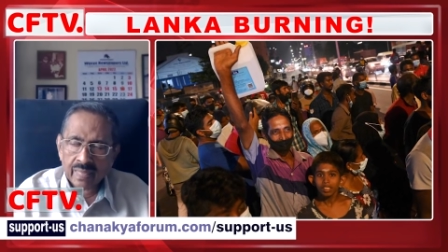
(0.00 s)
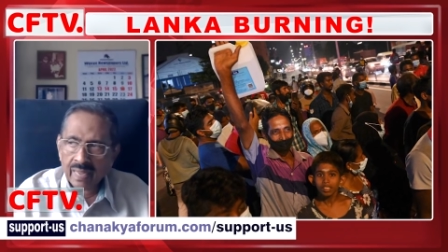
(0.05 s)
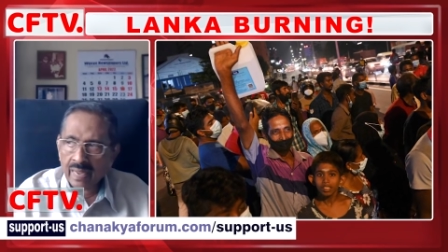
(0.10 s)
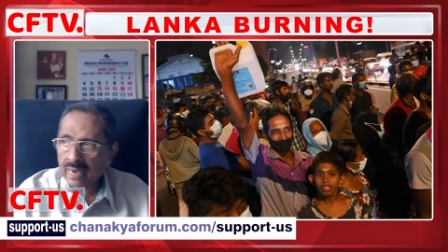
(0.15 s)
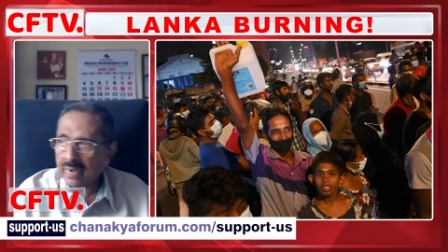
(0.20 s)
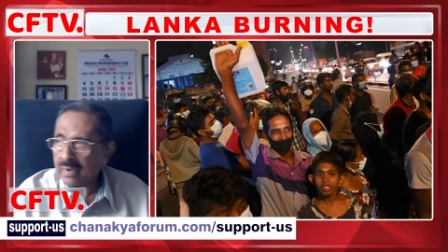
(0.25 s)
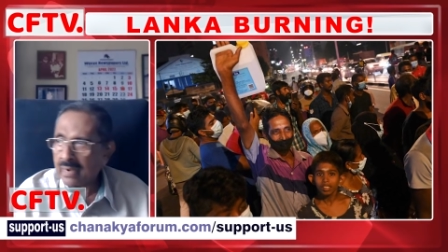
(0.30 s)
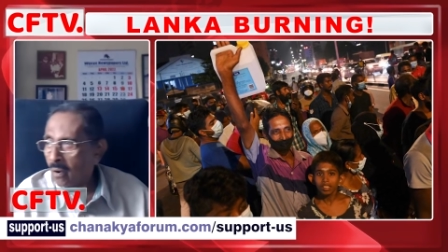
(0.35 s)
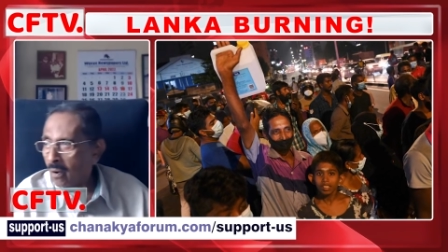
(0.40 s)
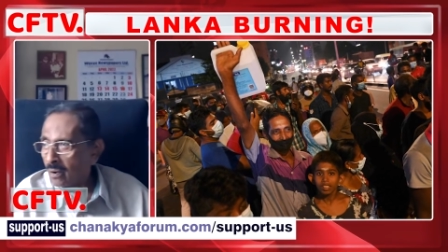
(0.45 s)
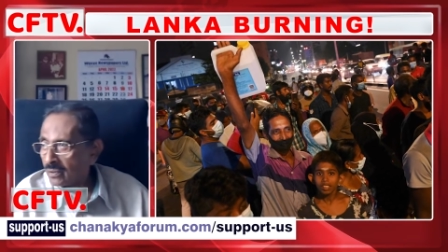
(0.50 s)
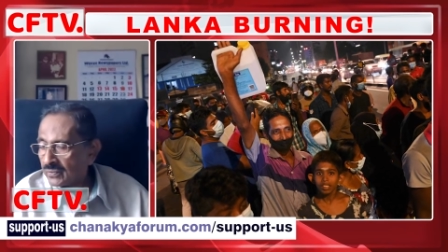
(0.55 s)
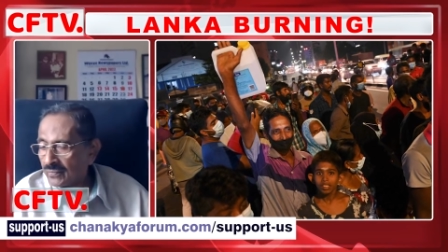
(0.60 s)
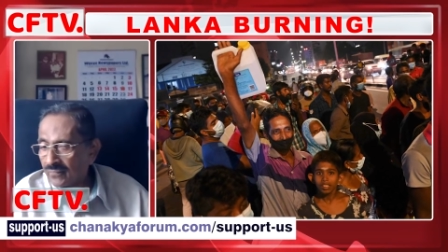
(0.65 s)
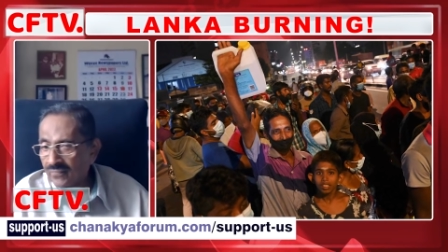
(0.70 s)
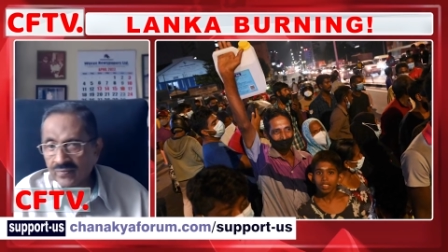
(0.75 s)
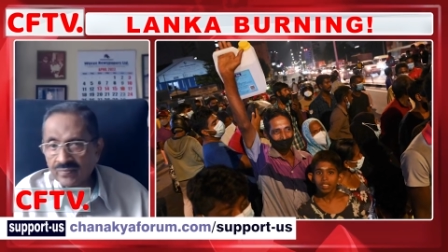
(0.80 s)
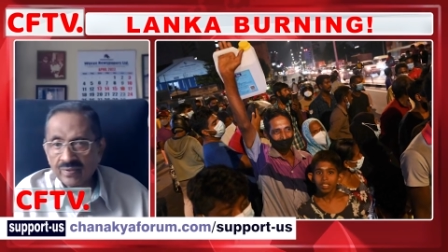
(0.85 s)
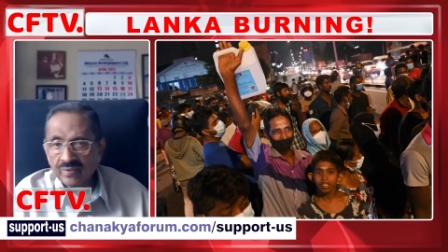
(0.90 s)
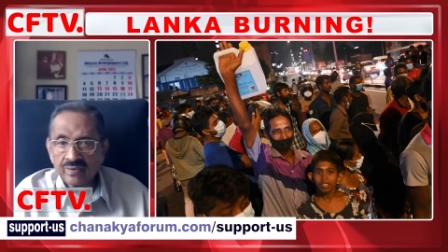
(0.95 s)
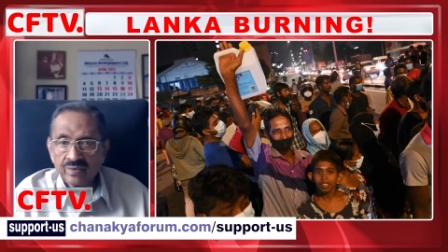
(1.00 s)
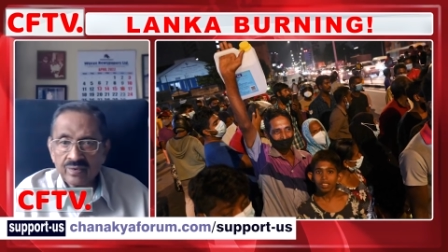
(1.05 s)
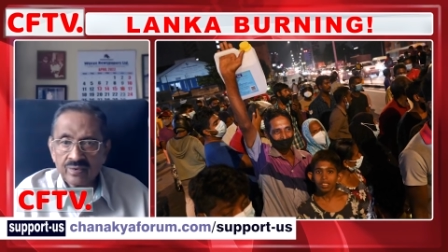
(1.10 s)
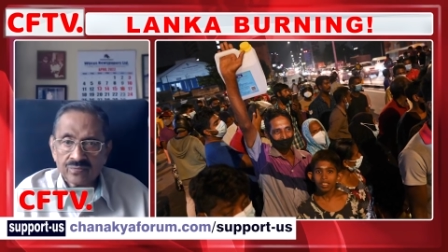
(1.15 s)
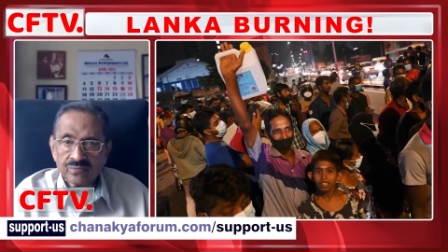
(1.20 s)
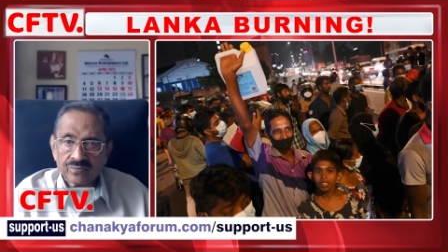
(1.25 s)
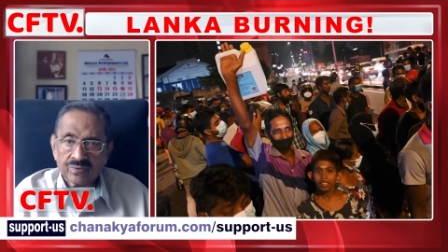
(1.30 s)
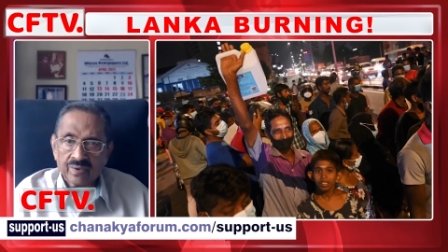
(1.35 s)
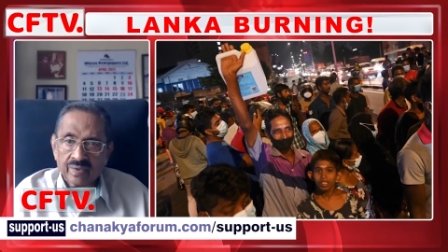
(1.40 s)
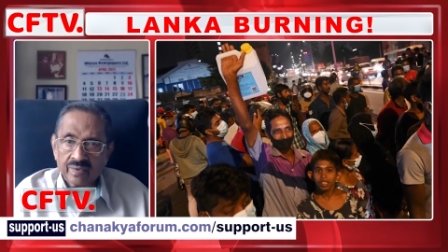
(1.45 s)
and also from the
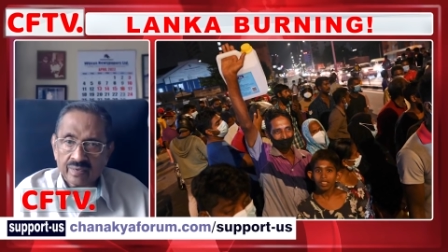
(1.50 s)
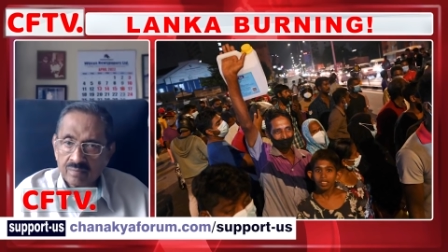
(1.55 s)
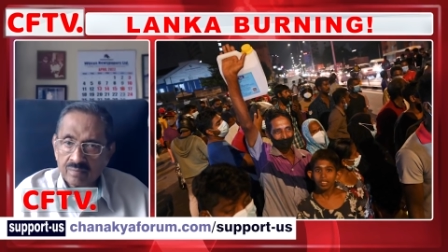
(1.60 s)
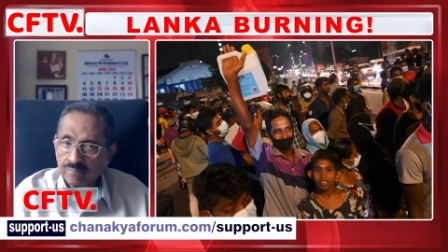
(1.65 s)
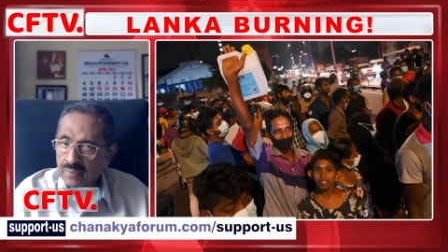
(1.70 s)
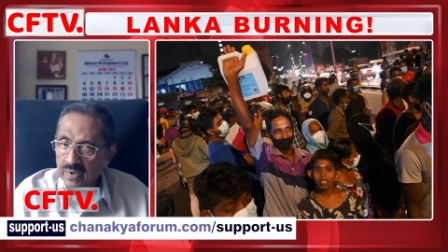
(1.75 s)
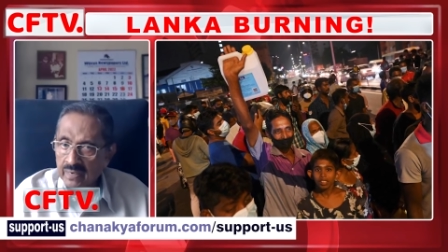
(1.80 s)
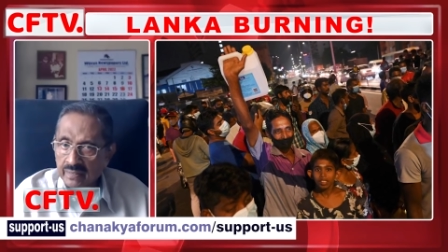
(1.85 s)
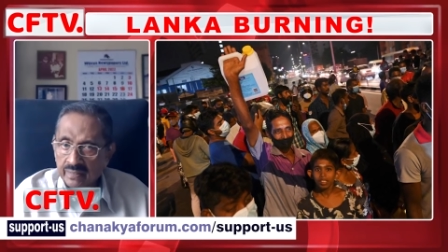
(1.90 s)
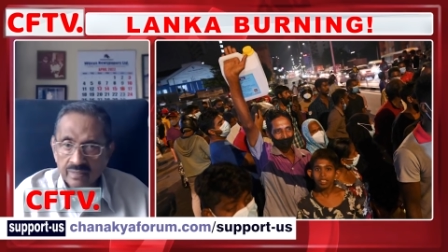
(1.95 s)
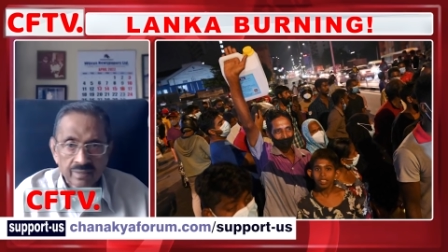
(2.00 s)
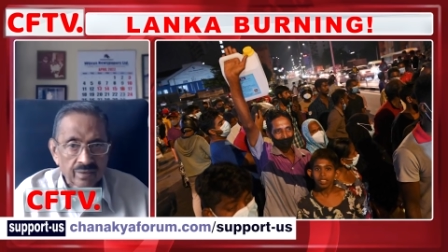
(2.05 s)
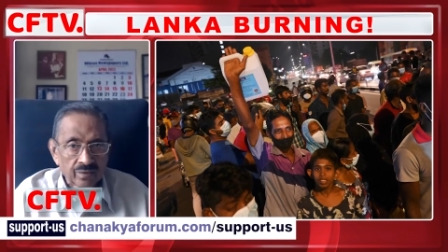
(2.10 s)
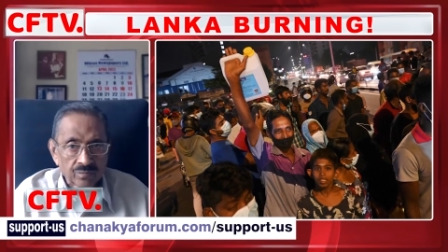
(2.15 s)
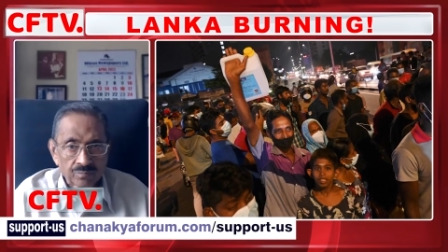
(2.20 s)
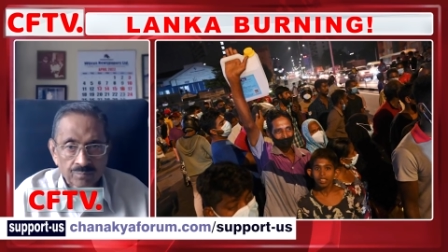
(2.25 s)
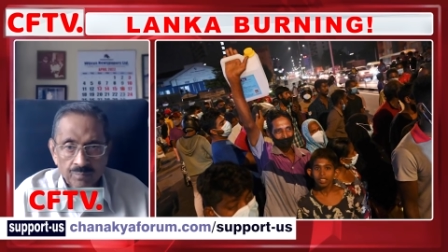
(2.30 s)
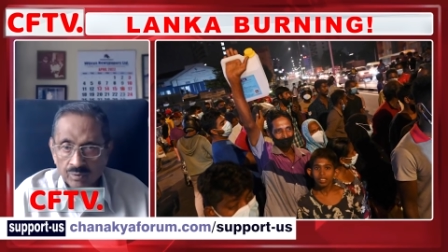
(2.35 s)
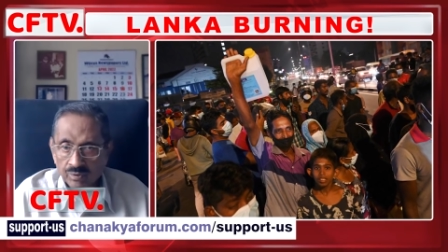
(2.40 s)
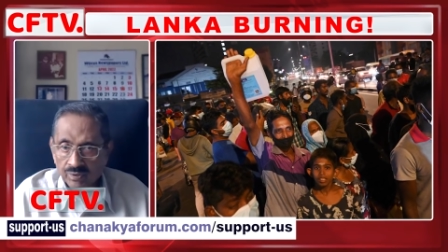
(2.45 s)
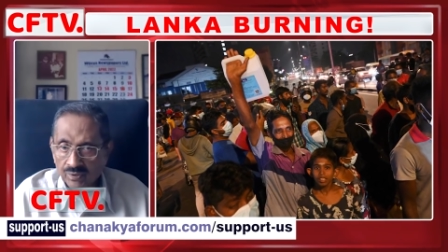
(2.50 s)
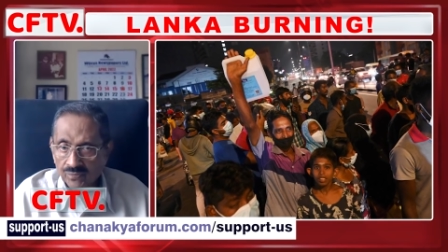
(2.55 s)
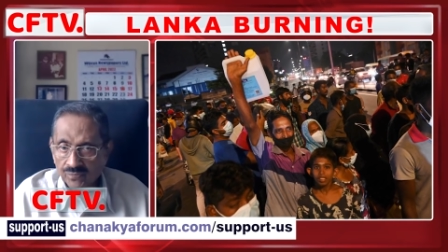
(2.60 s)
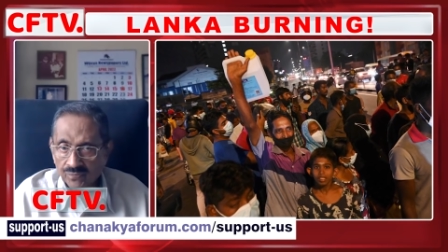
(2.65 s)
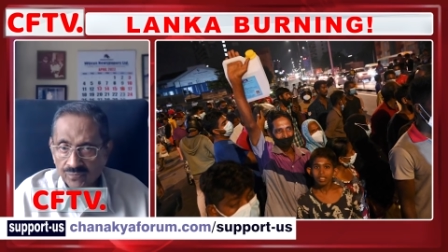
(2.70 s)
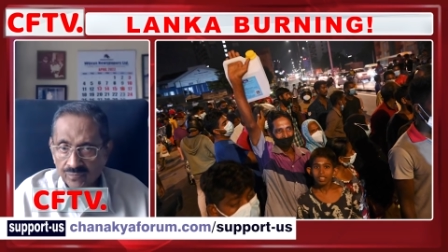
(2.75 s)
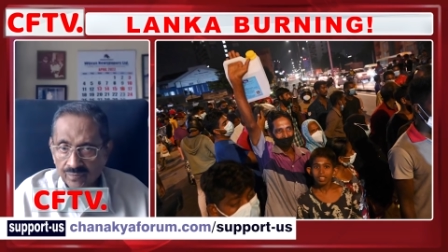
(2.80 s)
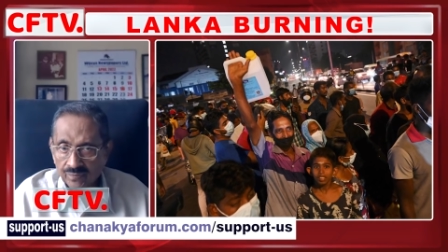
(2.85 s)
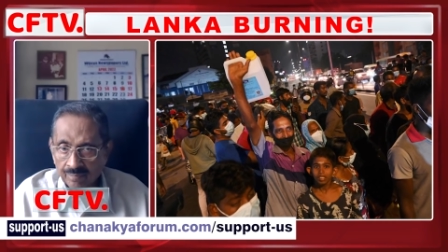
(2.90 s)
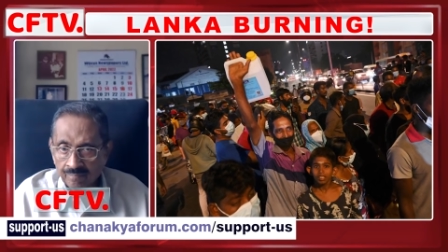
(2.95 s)
east taking part in these
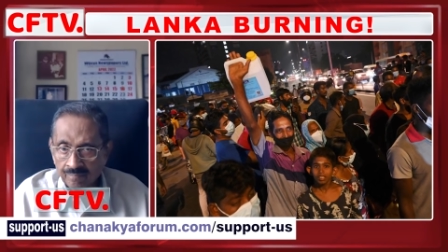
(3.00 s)
protests.